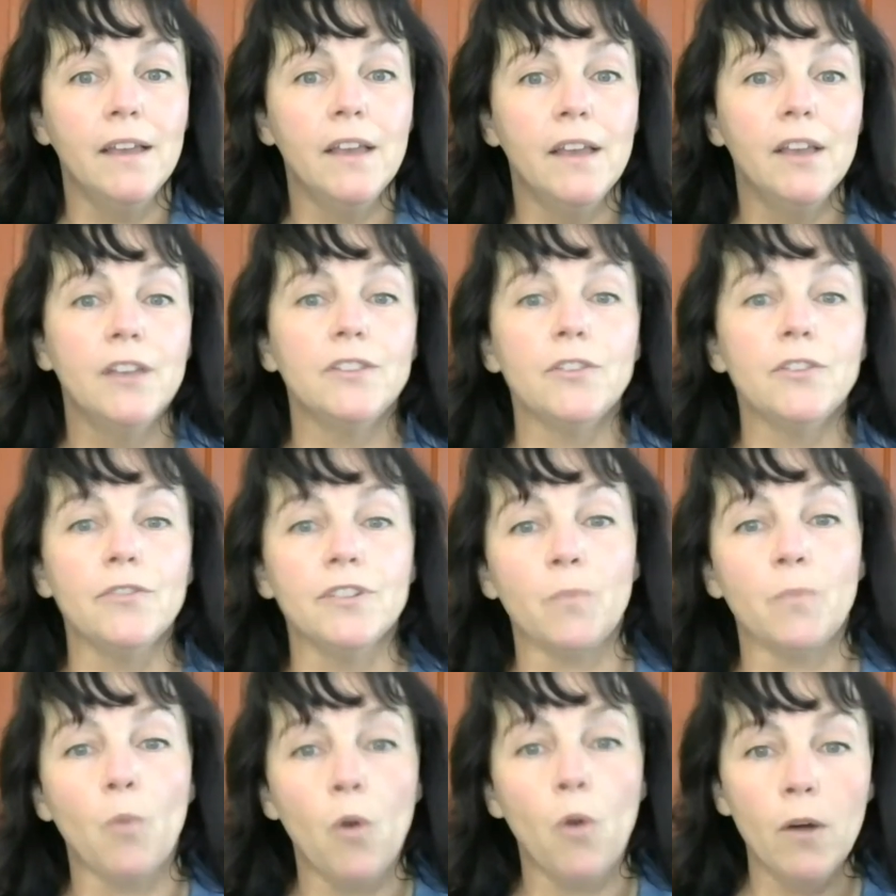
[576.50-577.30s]
So there's
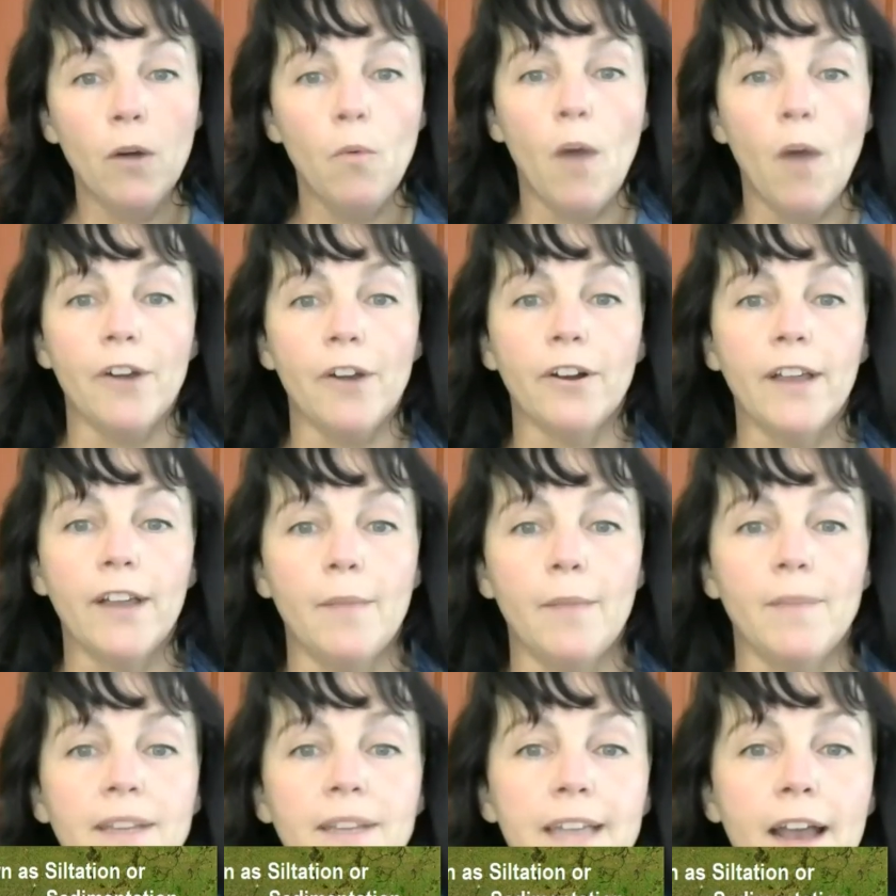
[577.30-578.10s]
more water
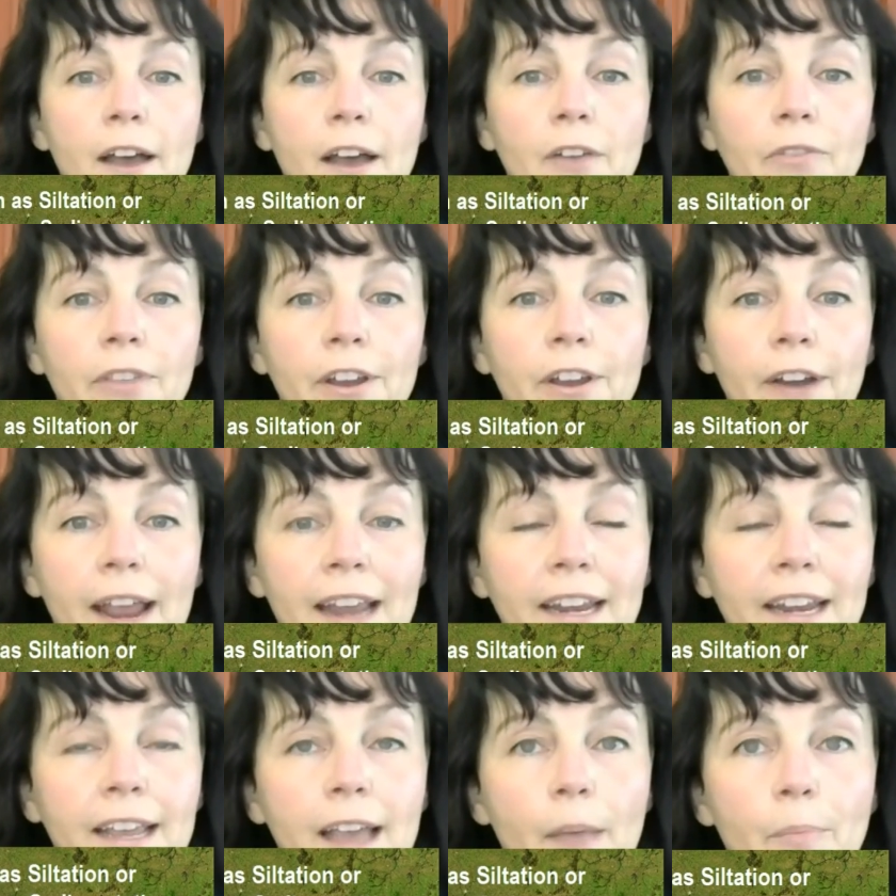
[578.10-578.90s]
coming down. They're
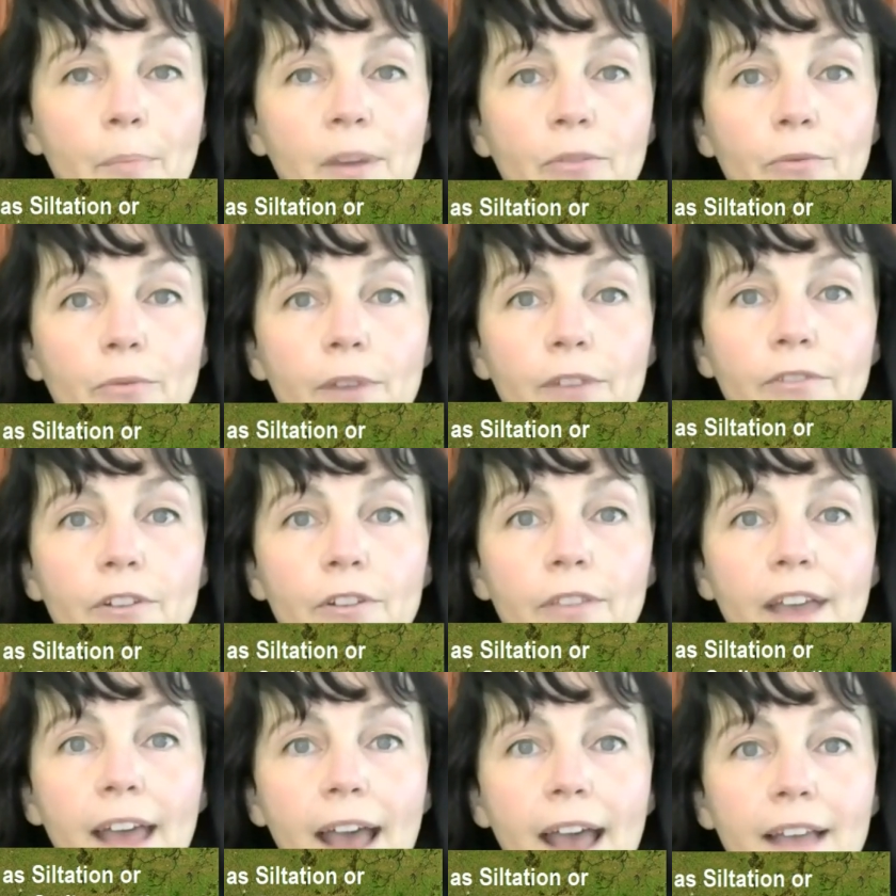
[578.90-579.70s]
ending up in a river
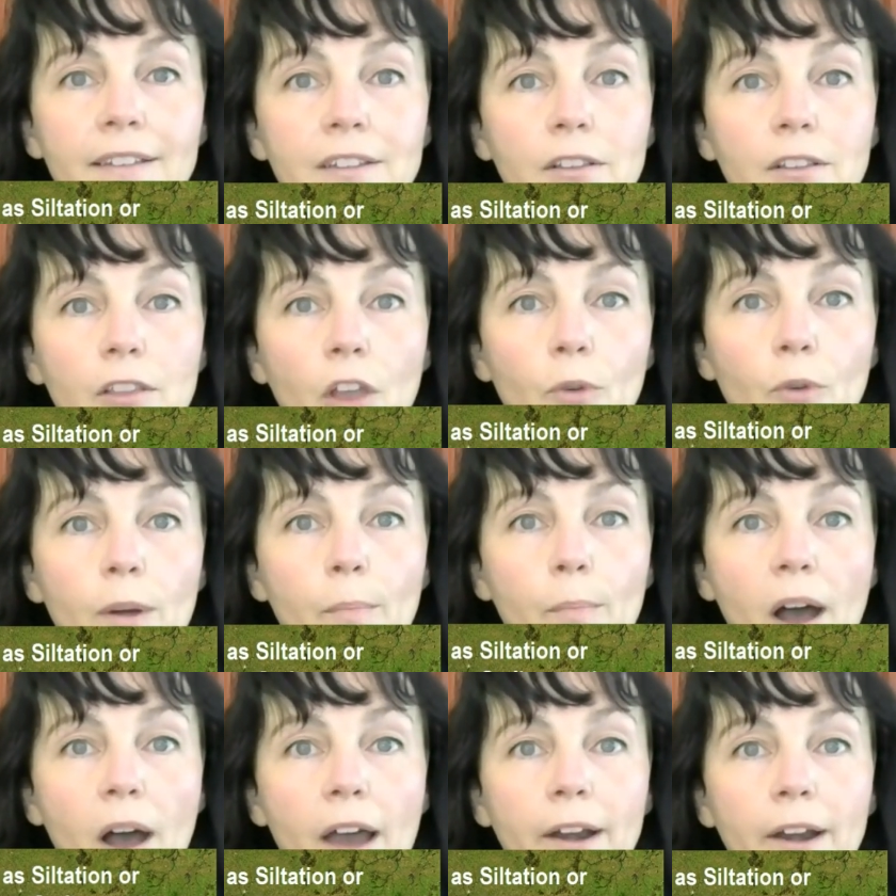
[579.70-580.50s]
that has a lower
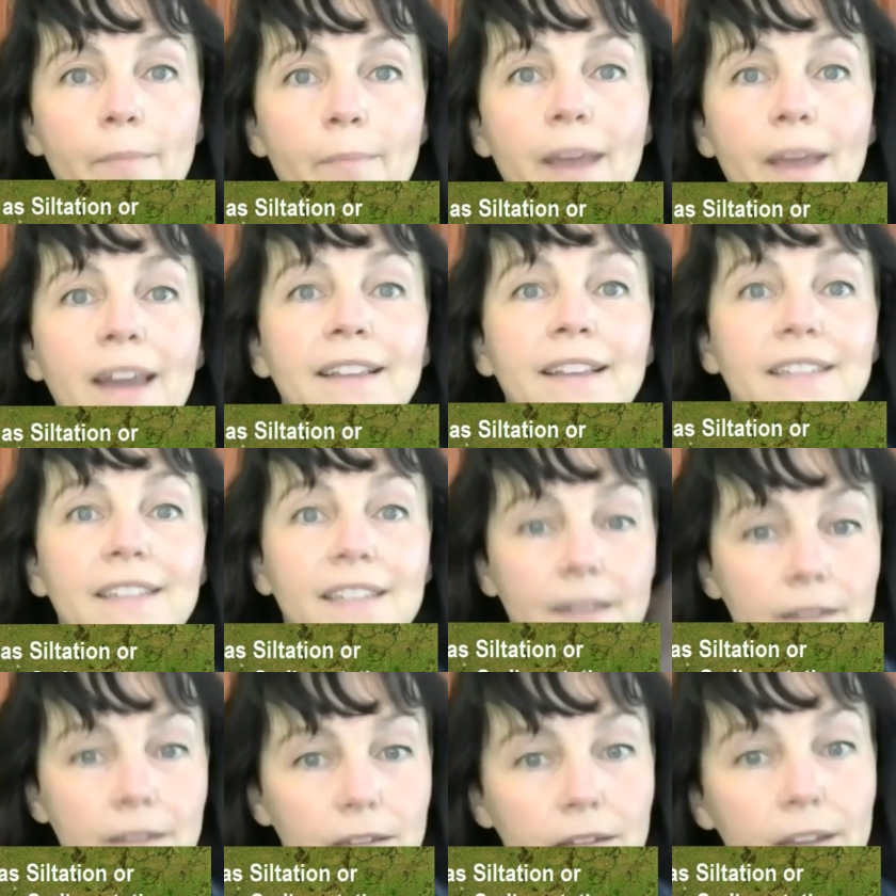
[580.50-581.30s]
bottom, and
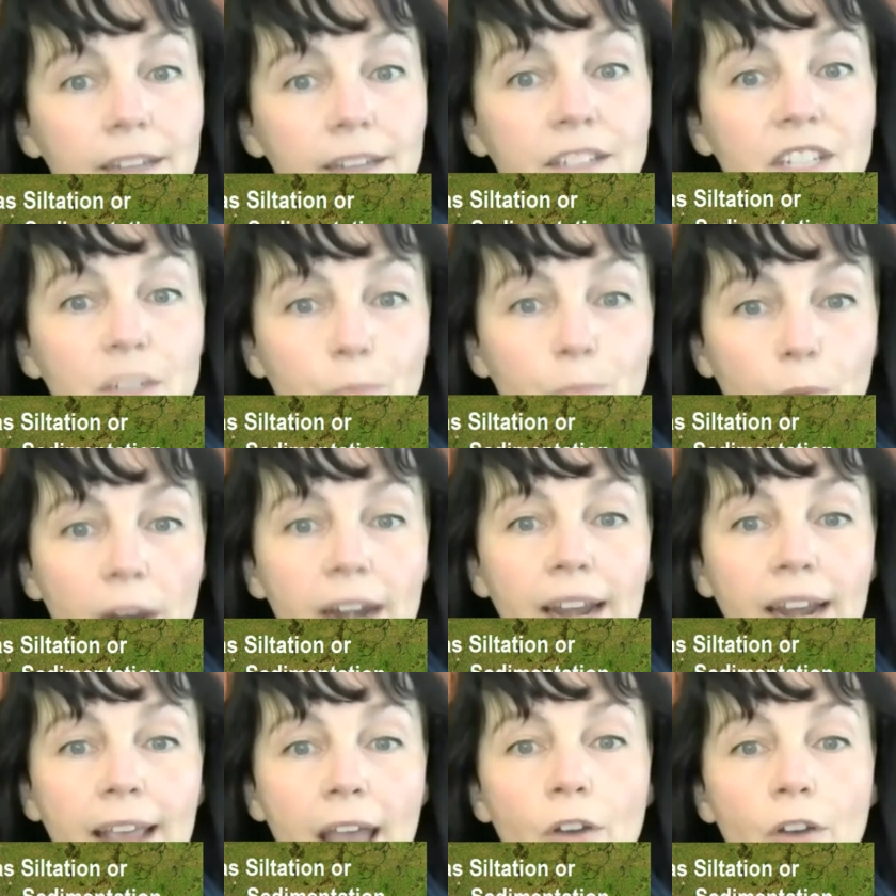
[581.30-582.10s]
it's
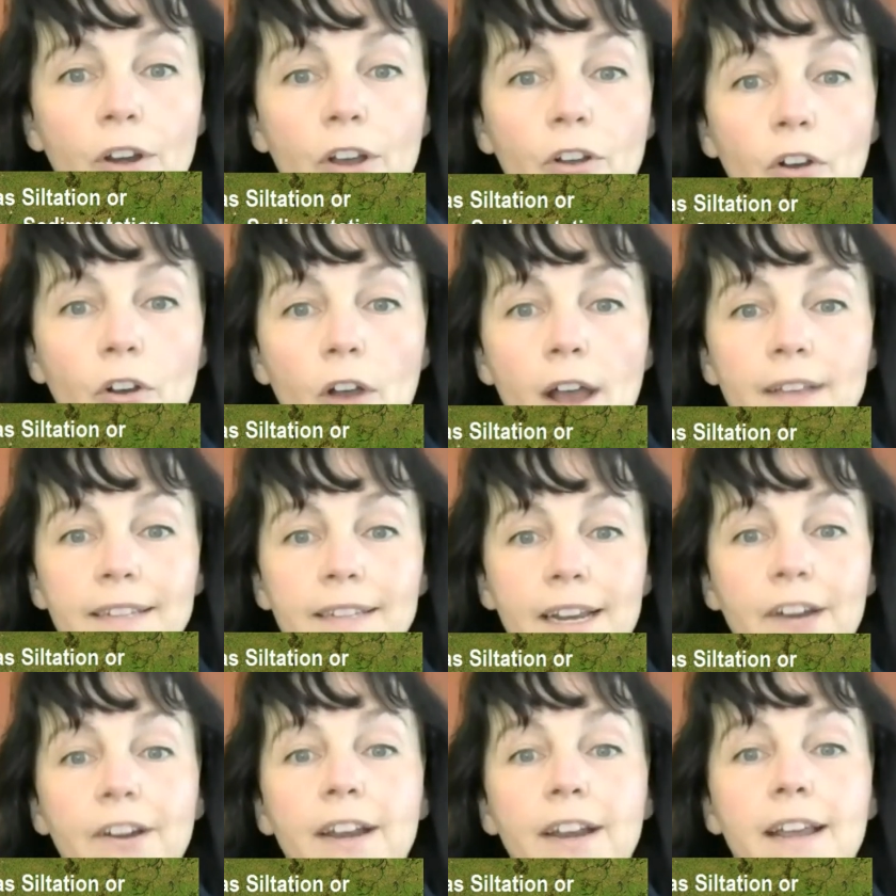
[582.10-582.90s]
spreading out across
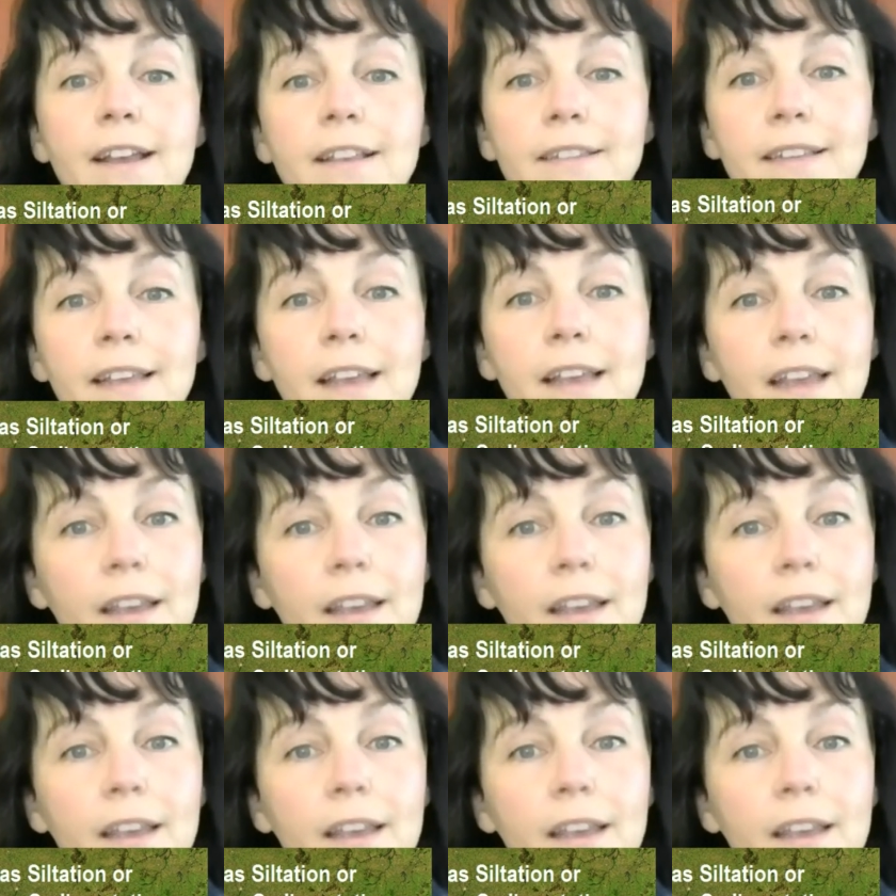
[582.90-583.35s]
areas